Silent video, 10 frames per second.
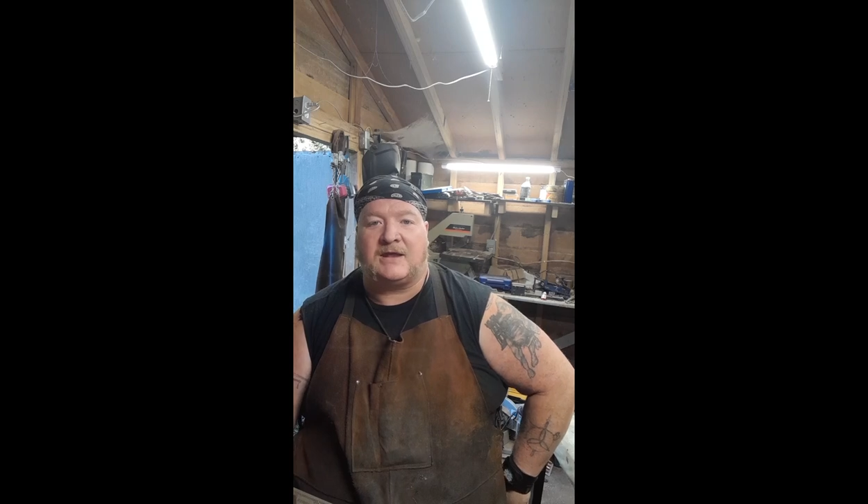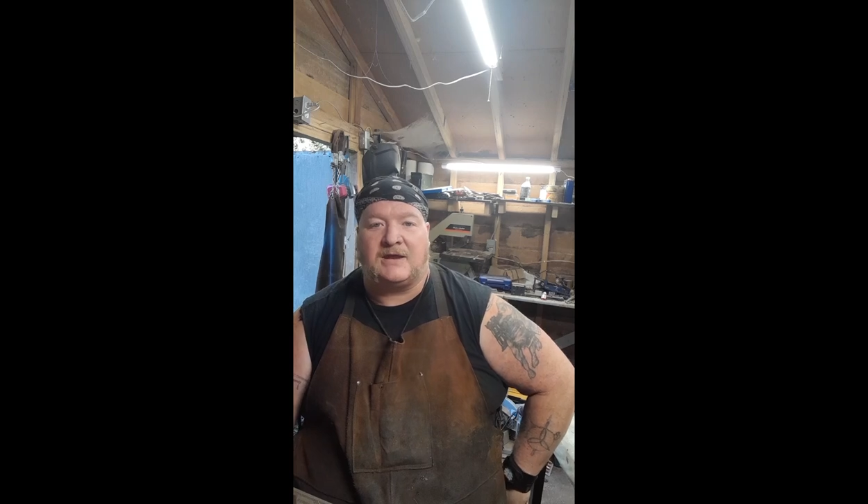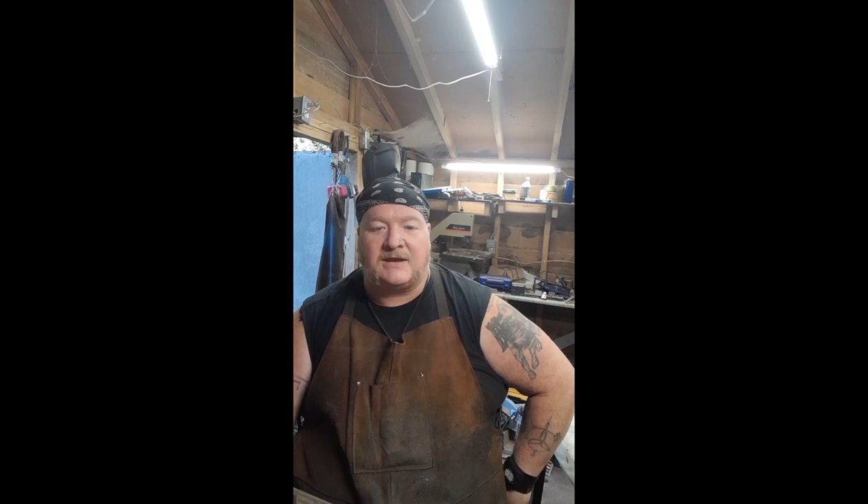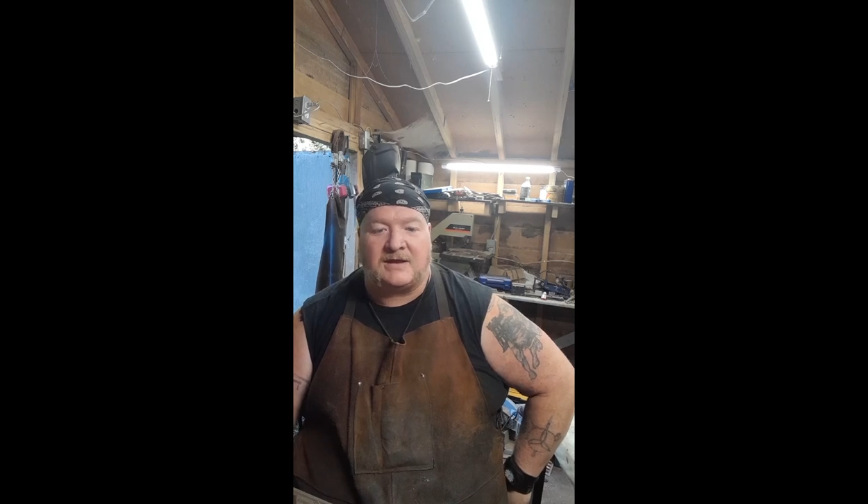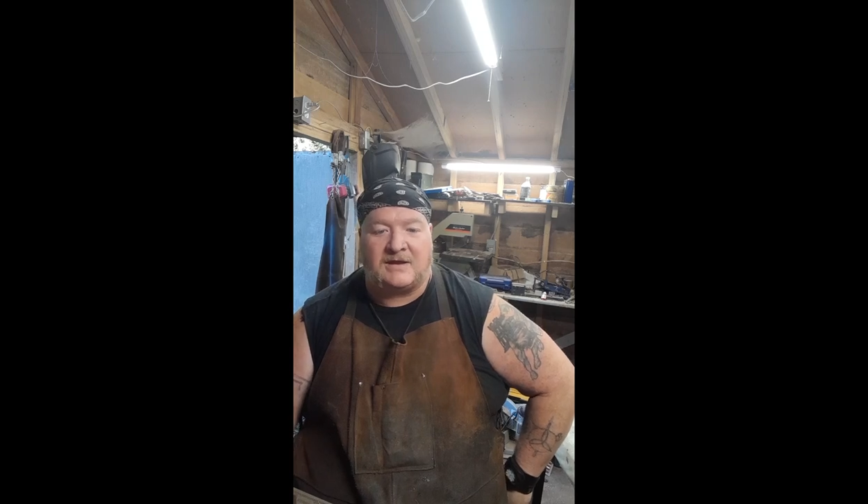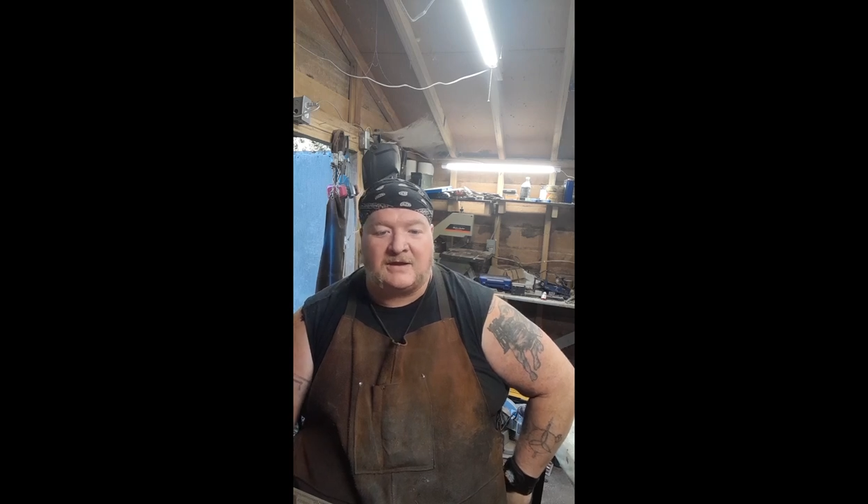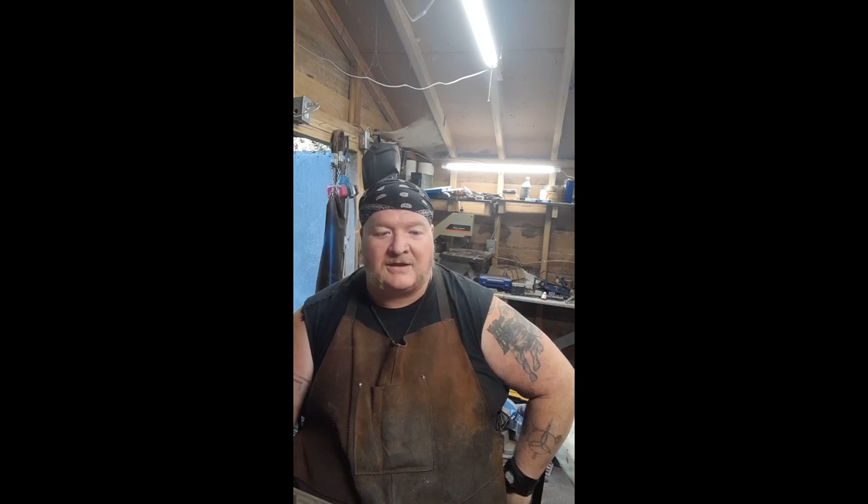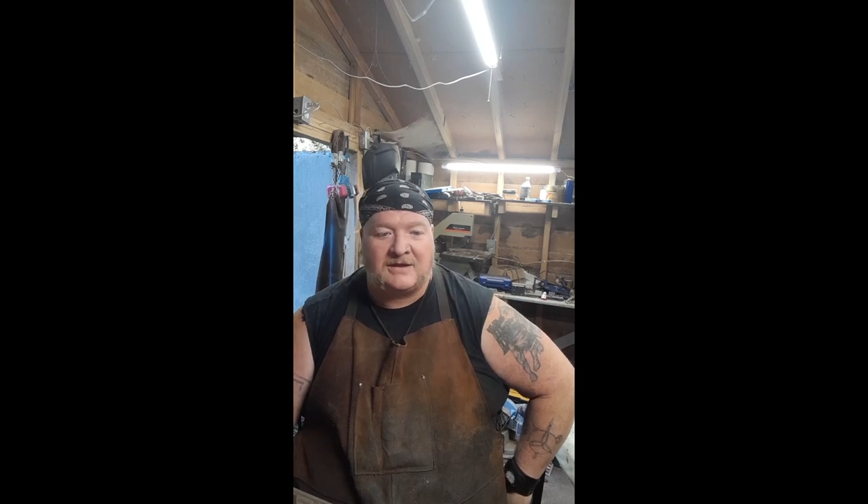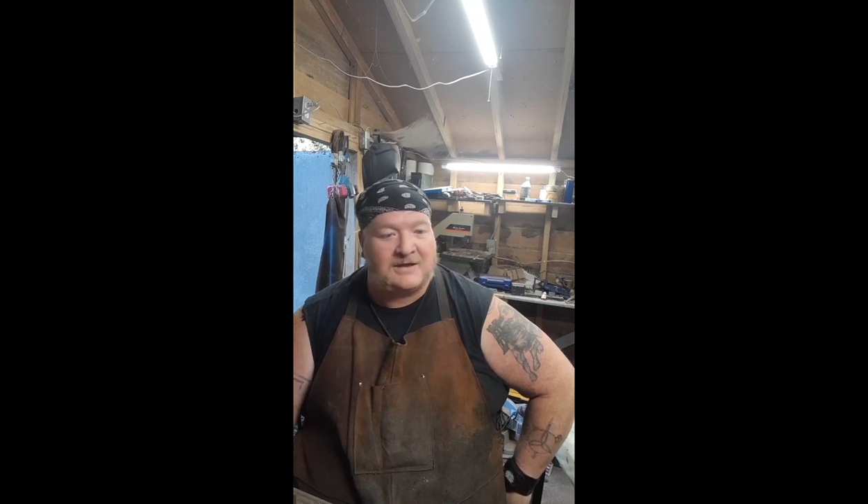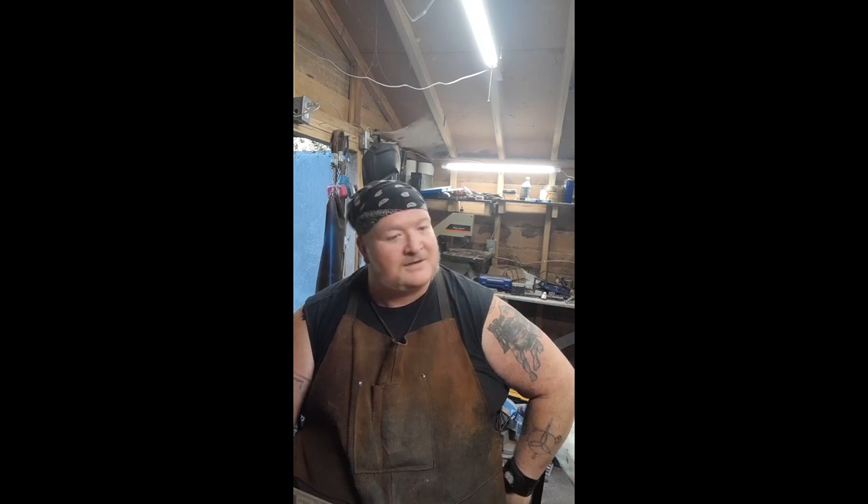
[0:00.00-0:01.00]
then uh,
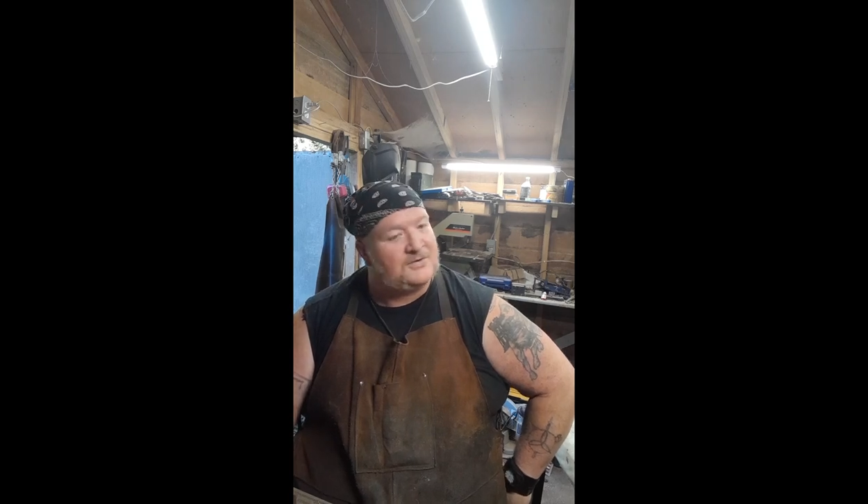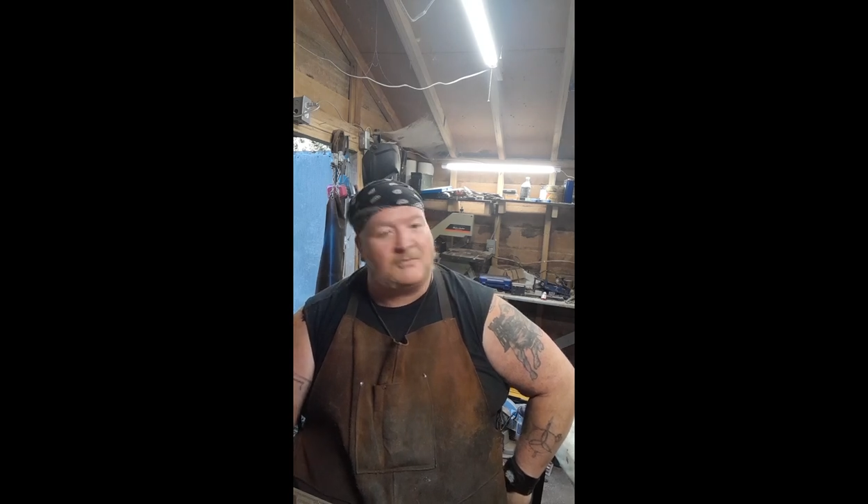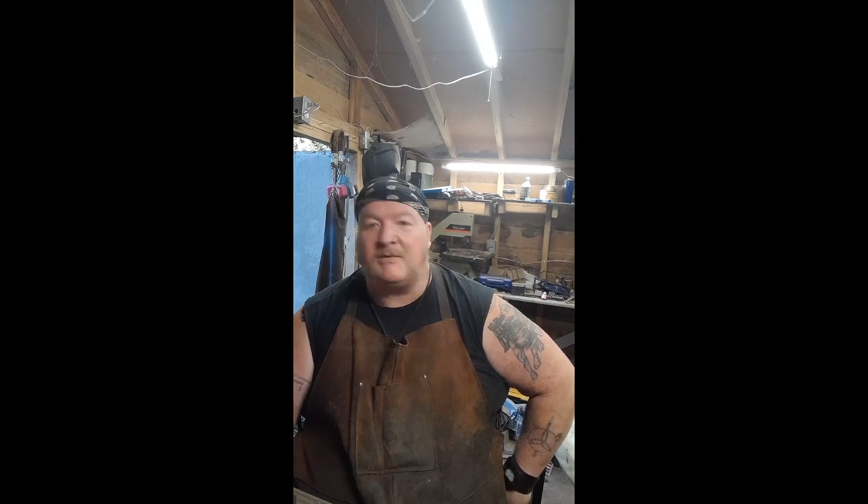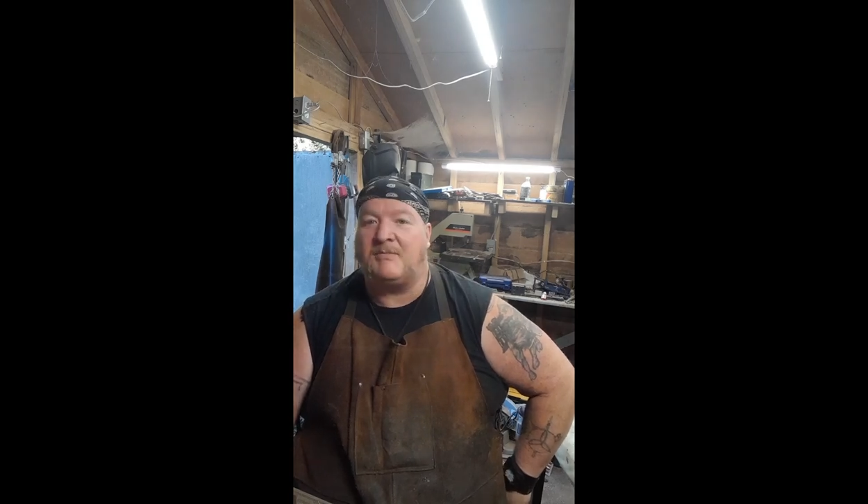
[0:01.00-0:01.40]
it's going to